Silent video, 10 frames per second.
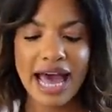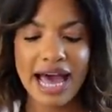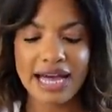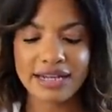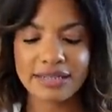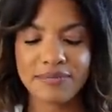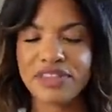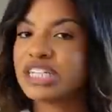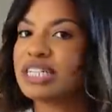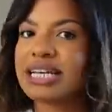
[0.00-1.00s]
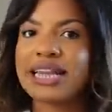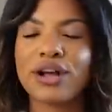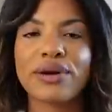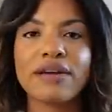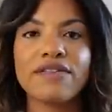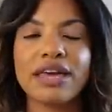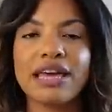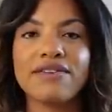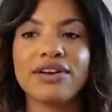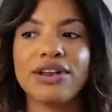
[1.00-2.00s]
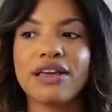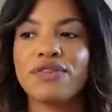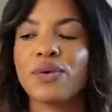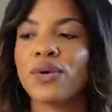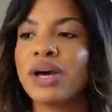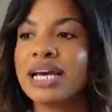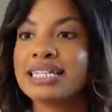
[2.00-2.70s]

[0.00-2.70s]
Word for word: And she said they're great for even if you're